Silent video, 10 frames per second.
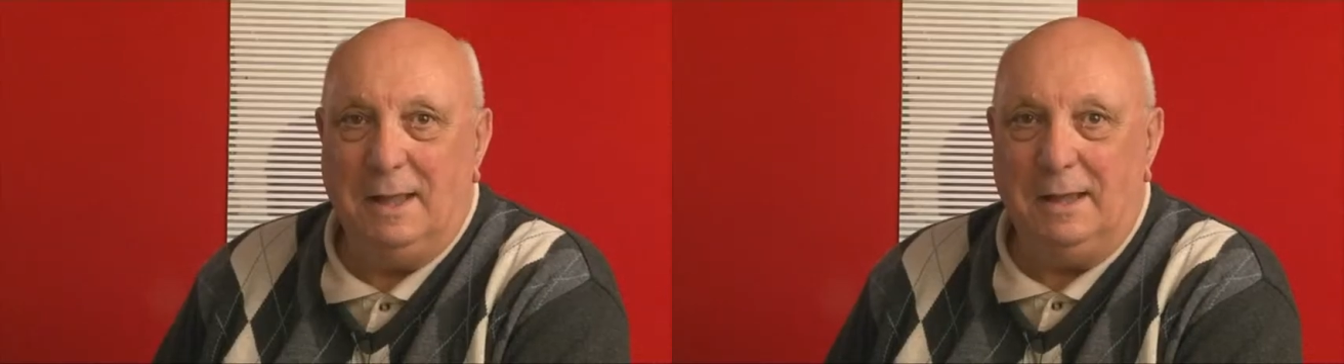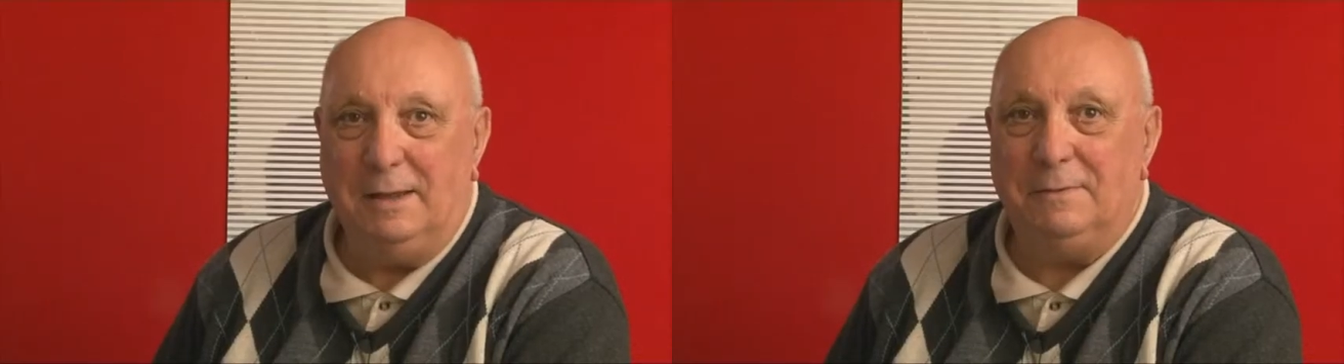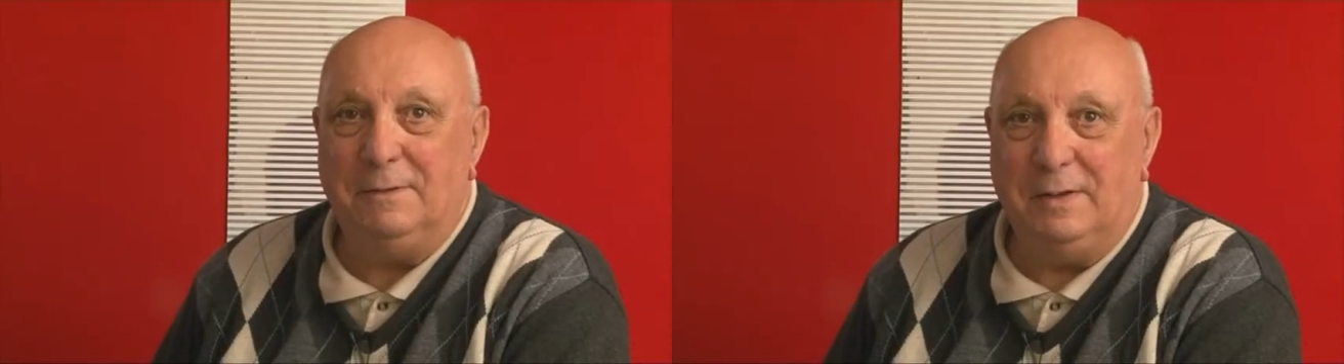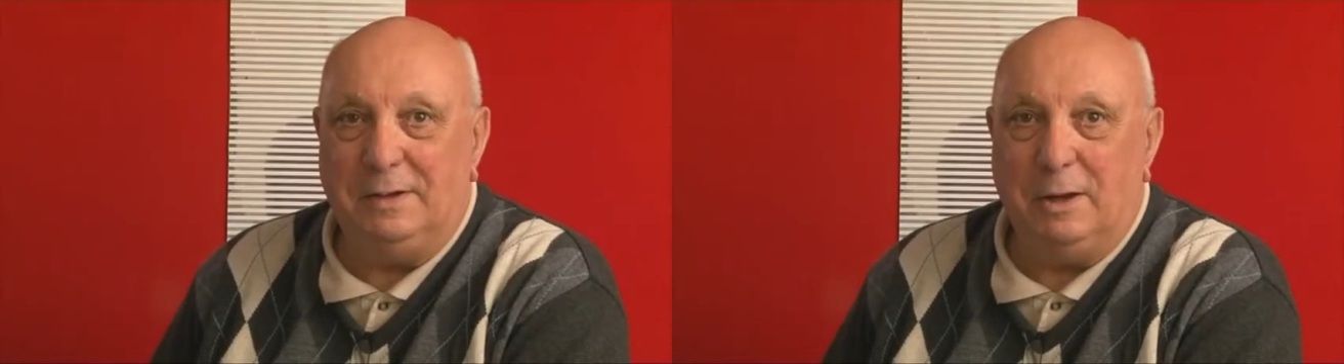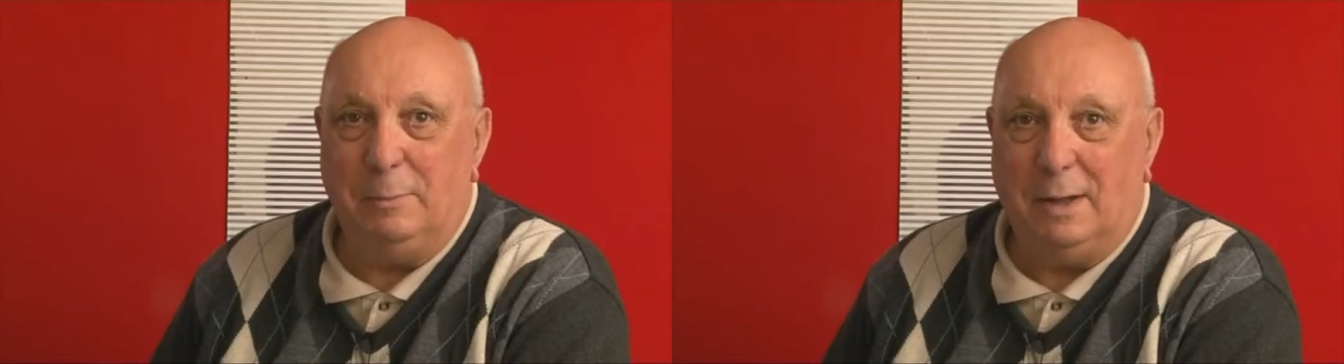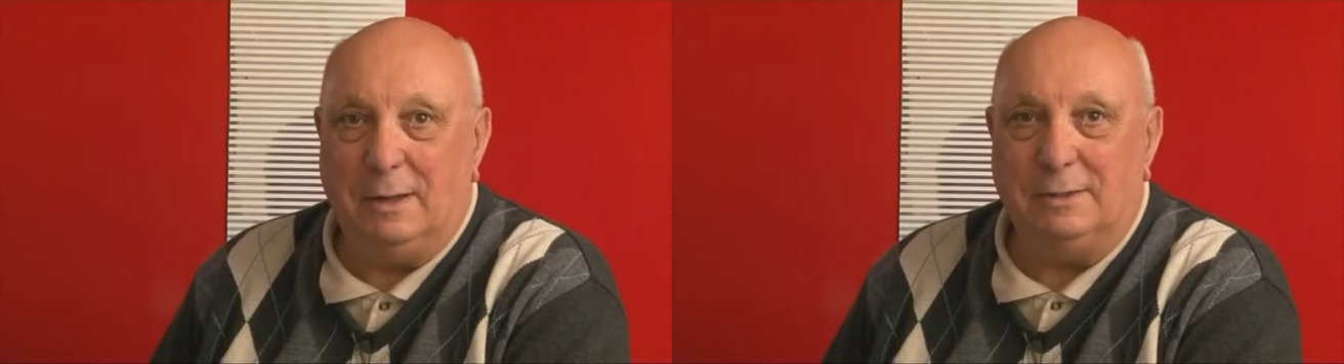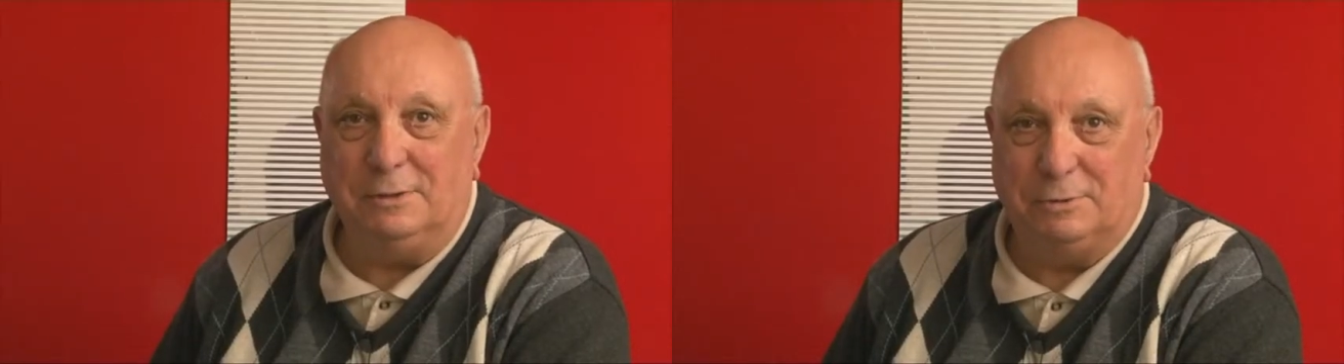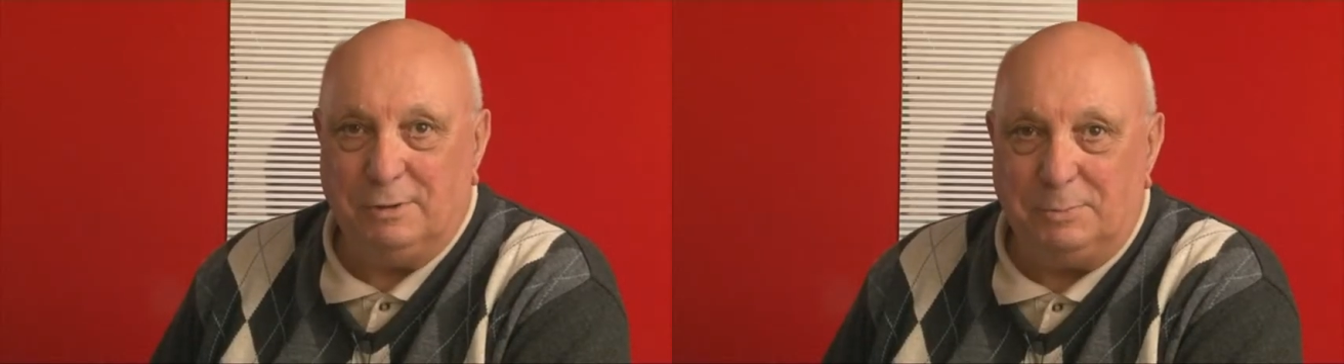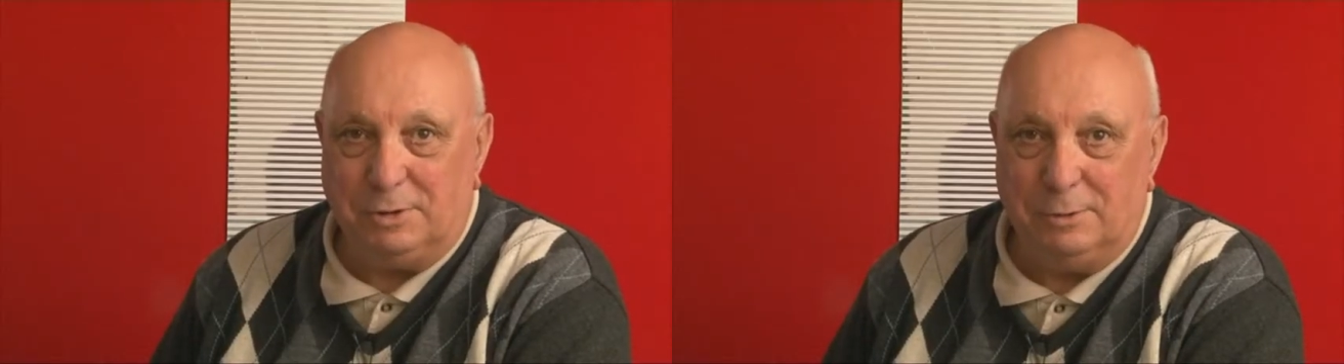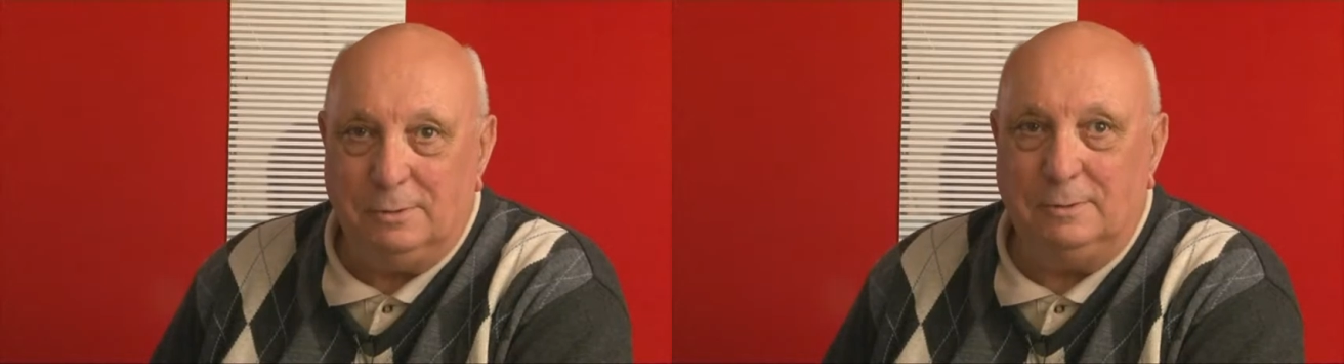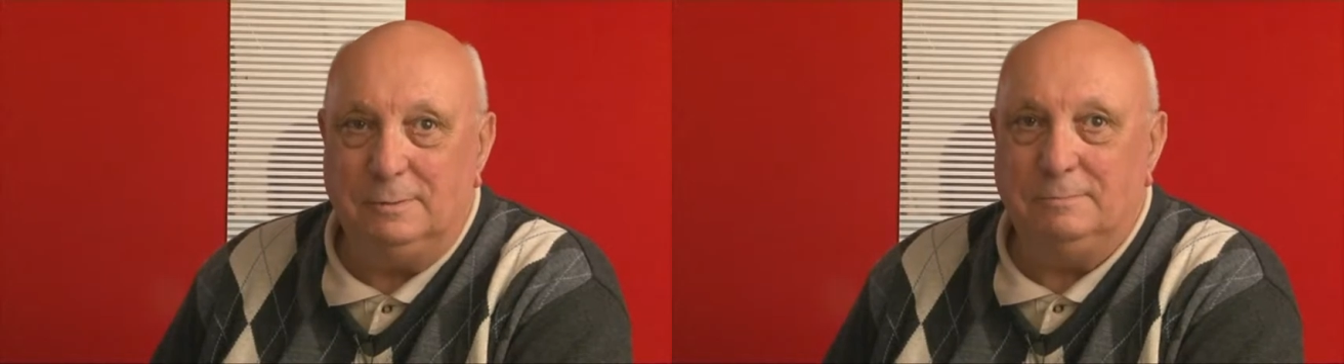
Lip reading: If the video bug has gripped you,